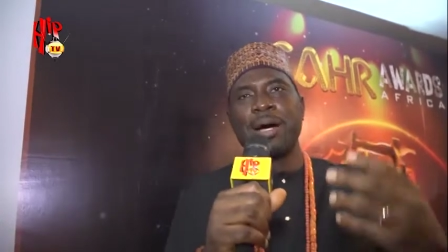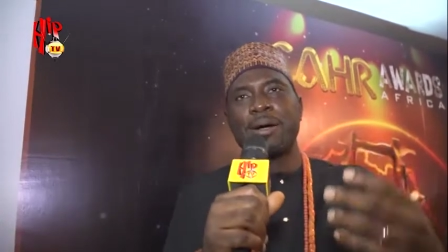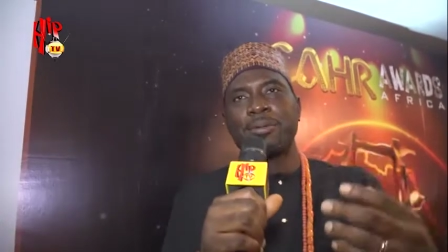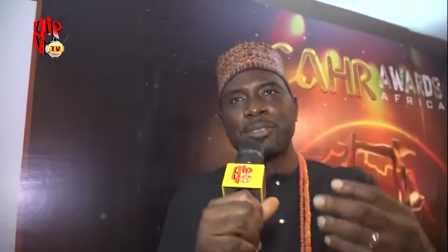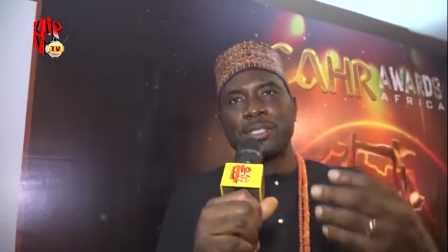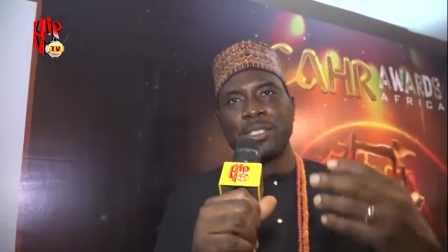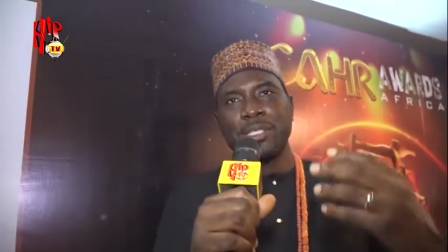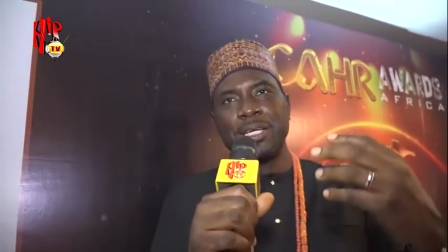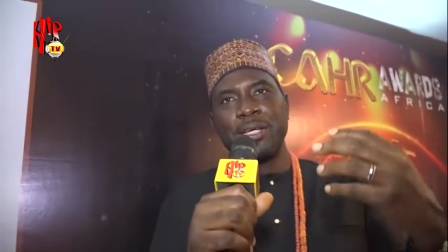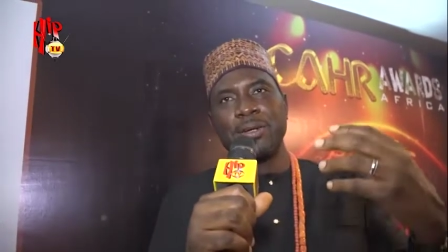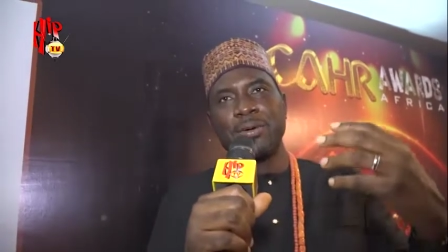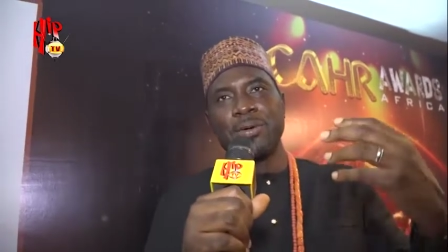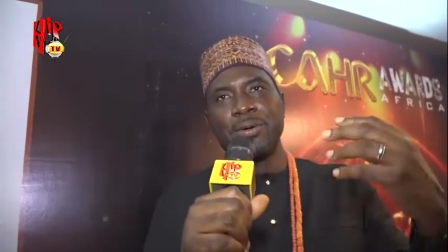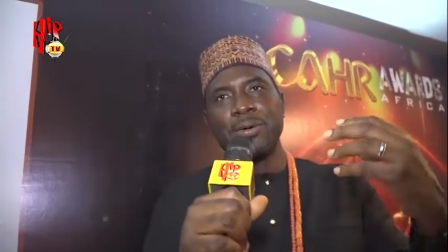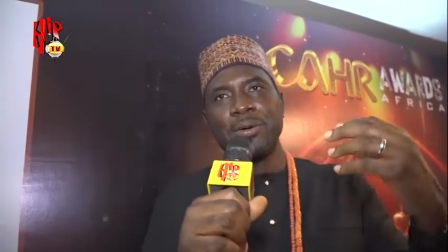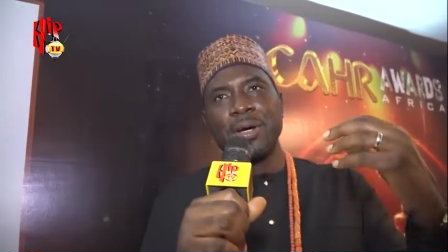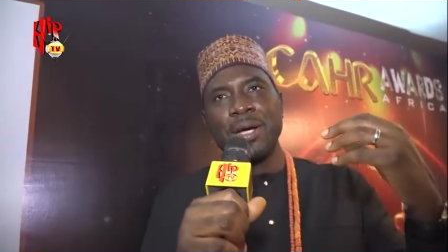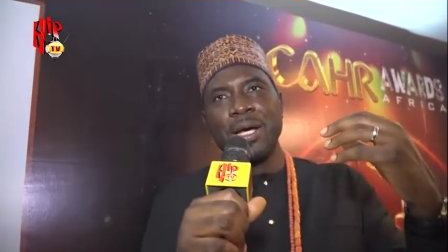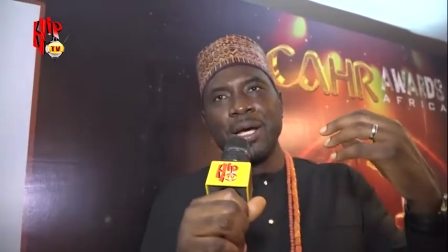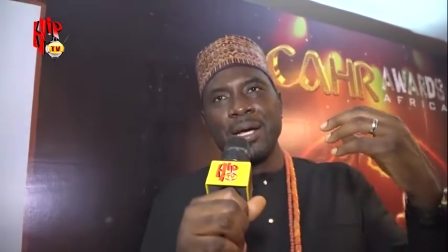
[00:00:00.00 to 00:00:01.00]
out, you
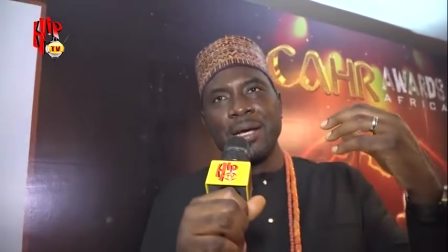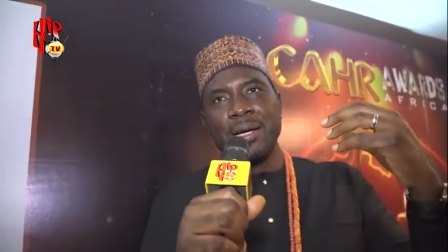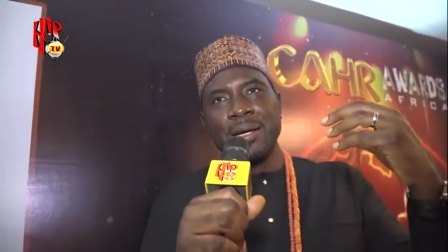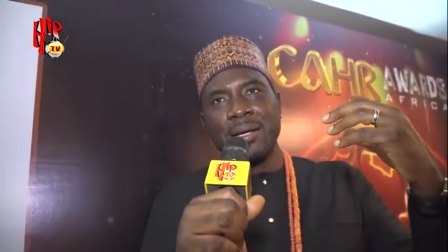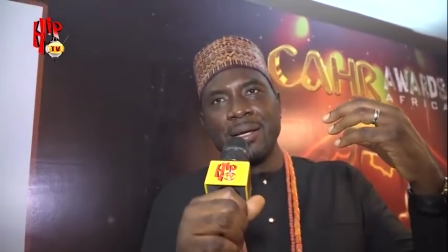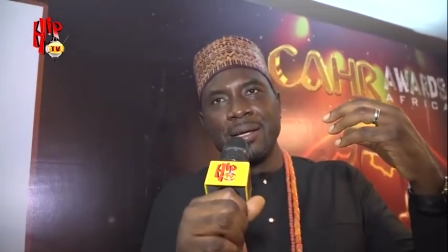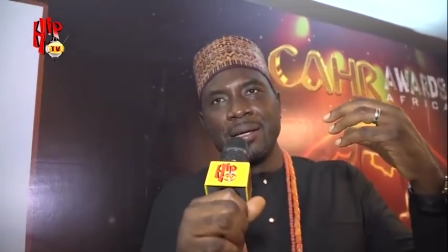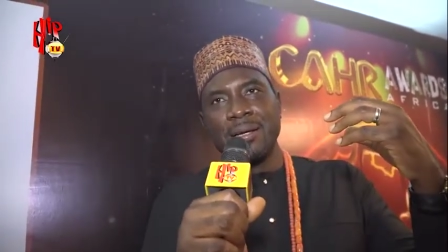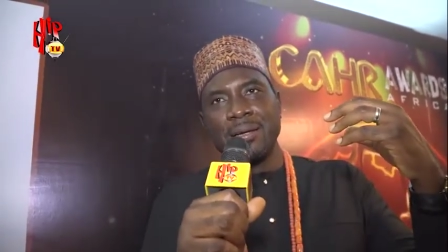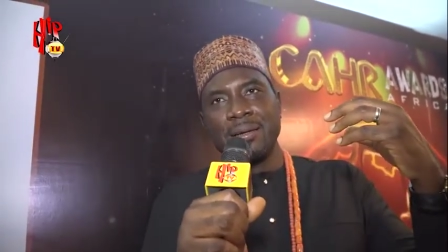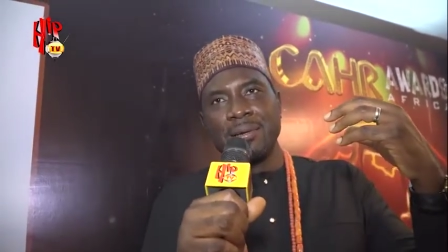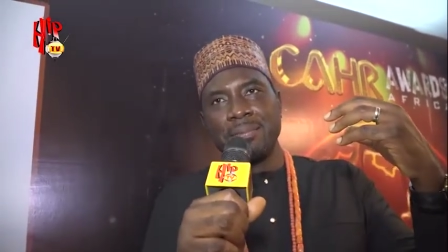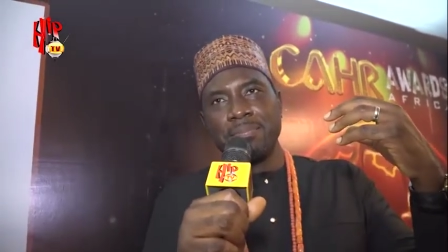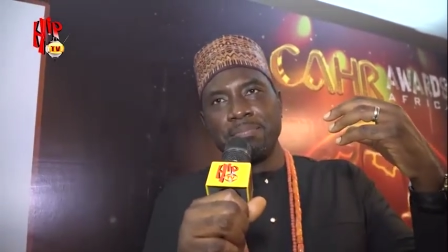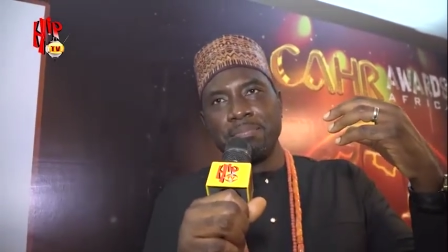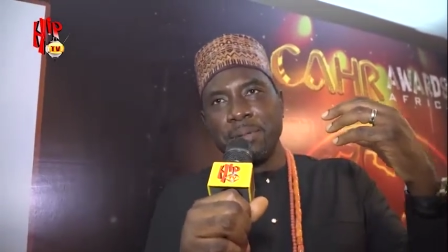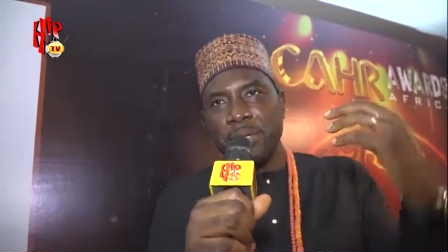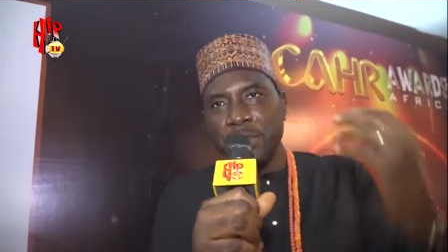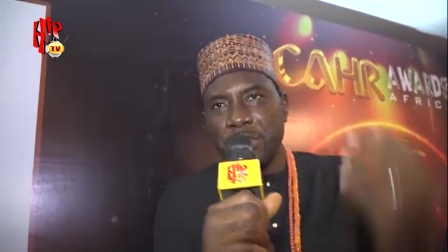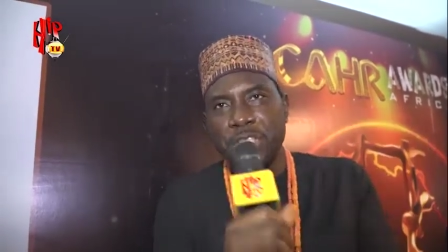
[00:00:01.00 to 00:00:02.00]
know,
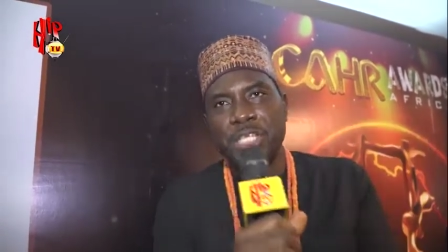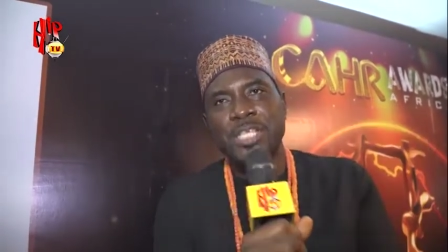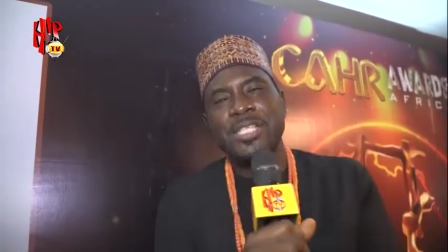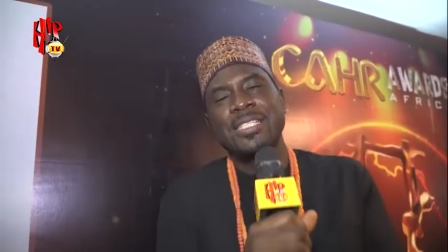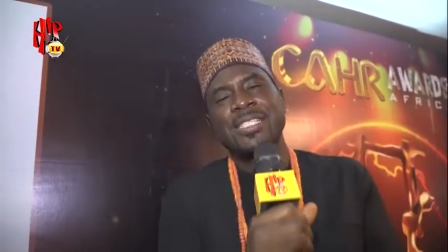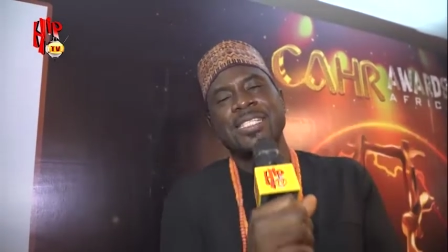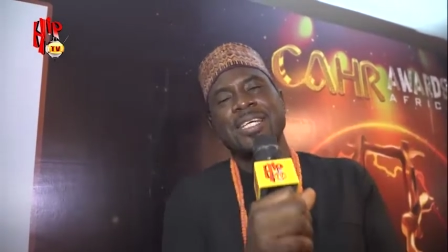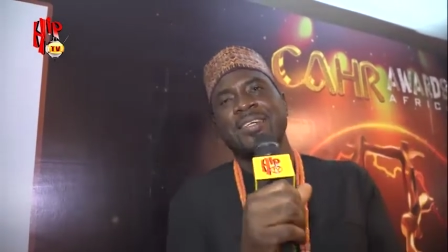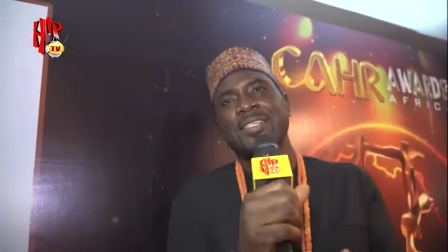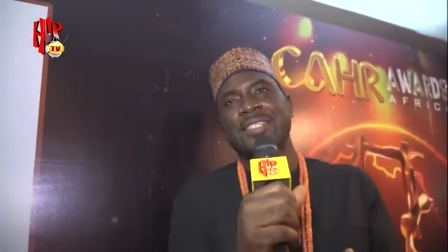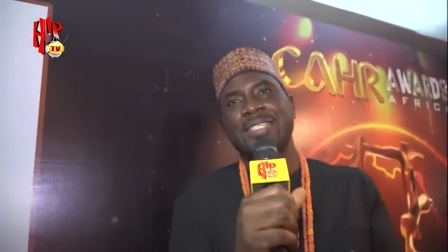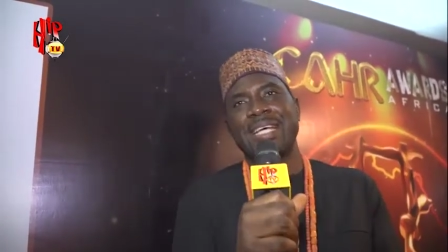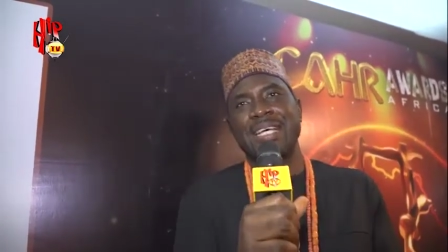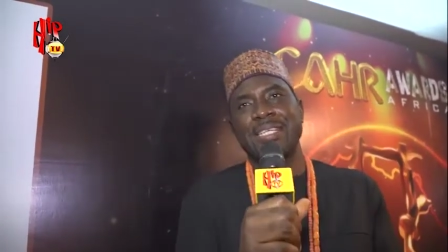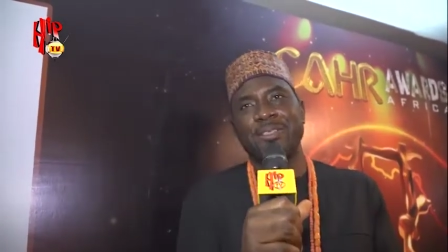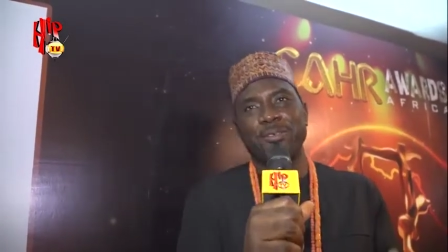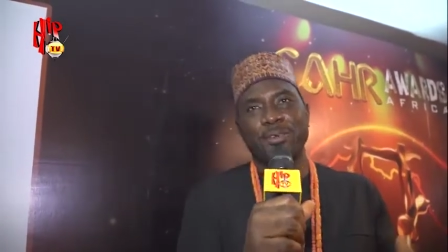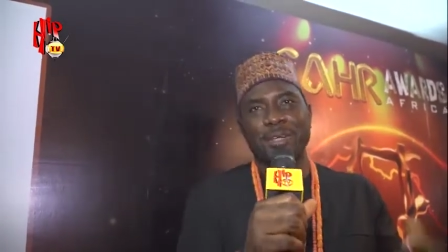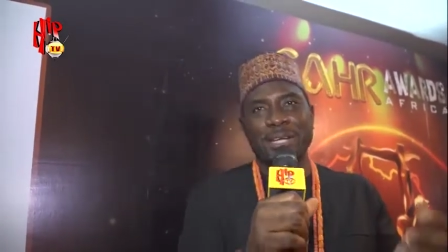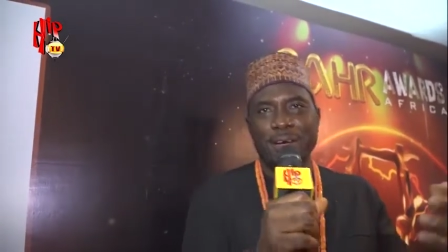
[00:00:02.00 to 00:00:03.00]
preaching
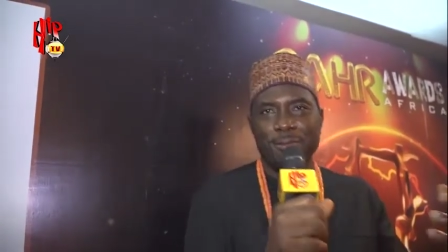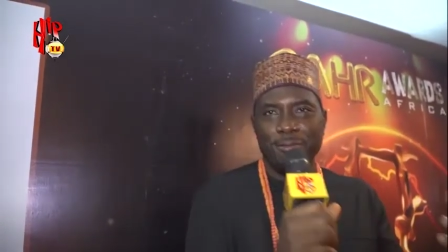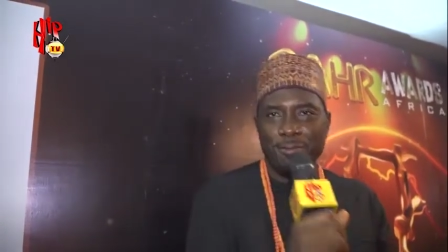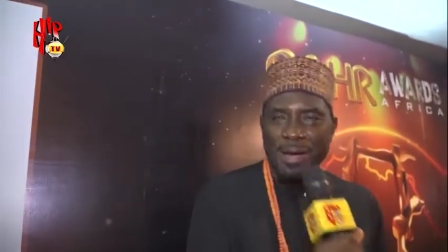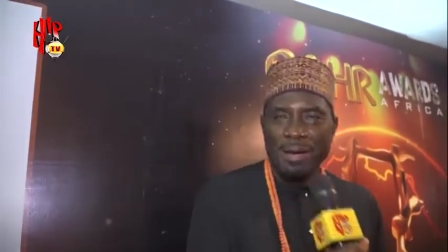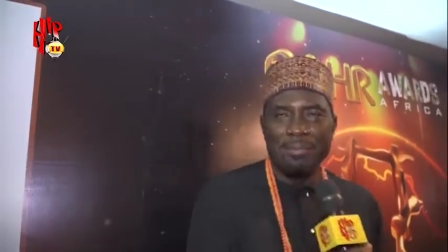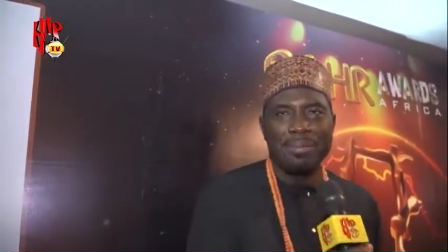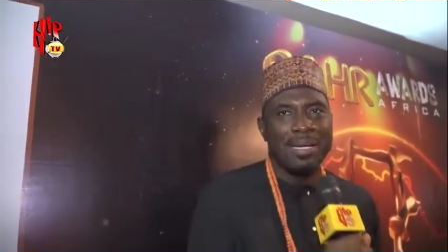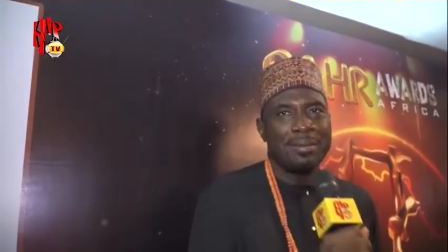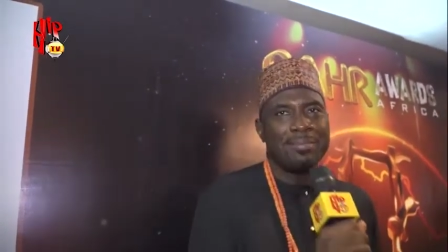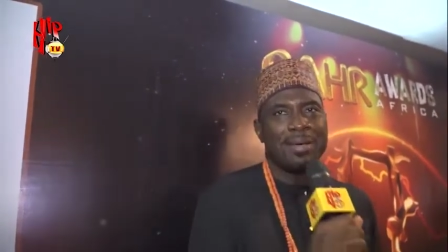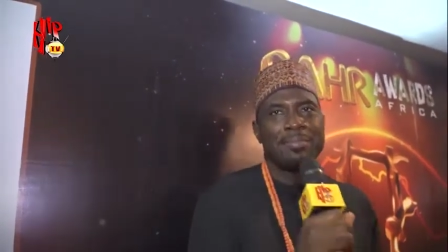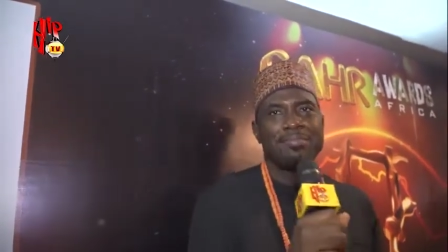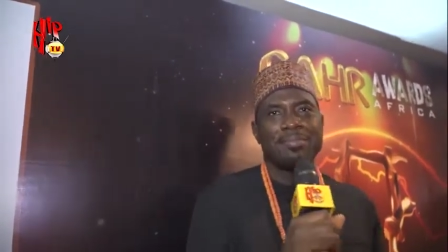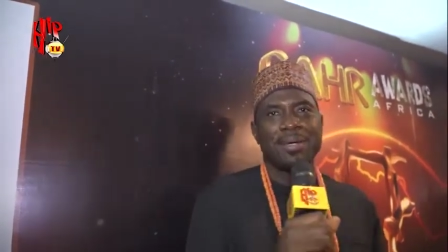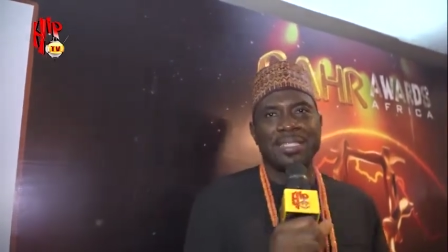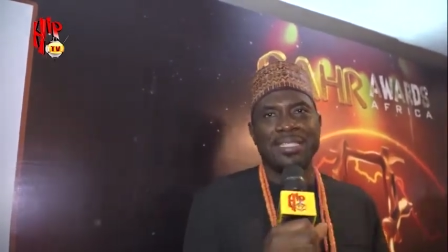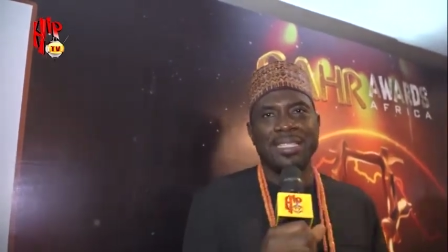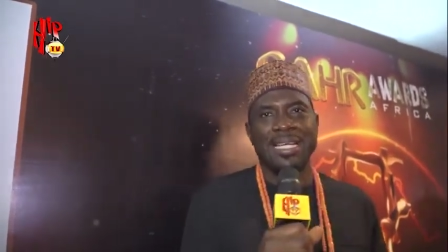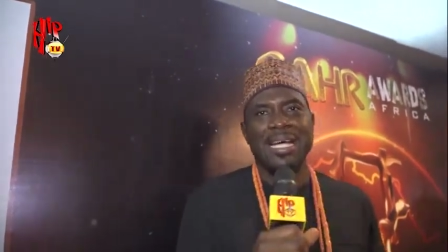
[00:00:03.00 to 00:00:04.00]
success for their family
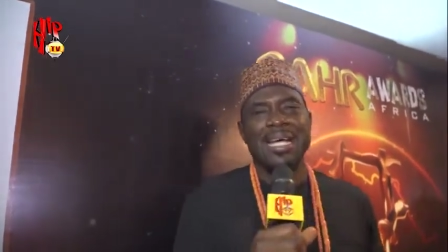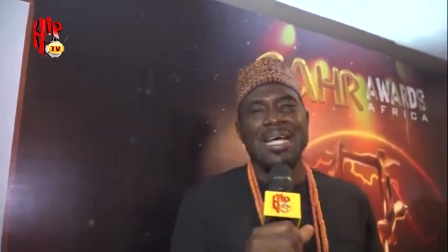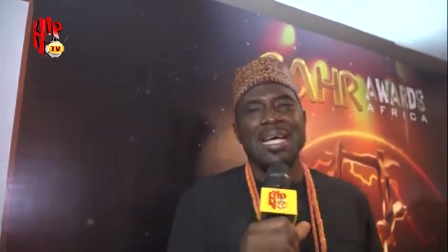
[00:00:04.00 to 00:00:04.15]
members.